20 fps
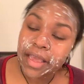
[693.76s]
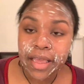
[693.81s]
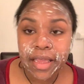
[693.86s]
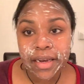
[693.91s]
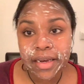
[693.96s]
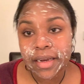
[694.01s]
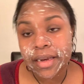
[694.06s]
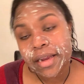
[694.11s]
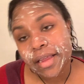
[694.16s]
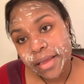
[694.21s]
and
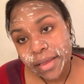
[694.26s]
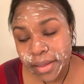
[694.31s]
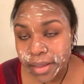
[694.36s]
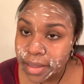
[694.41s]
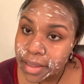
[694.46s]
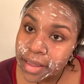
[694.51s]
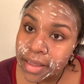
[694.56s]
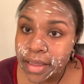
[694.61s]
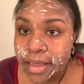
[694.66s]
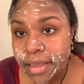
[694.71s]

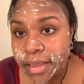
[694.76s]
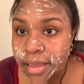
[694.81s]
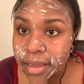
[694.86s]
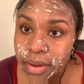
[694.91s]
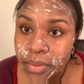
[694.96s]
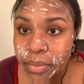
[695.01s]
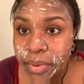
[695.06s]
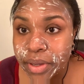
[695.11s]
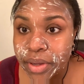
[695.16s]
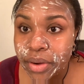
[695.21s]

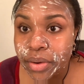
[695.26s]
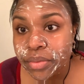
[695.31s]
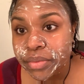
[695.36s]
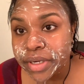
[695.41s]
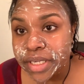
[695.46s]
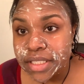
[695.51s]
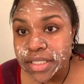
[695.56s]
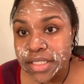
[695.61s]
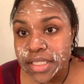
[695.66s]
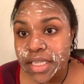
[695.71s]
we gonna
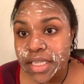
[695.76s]
rinse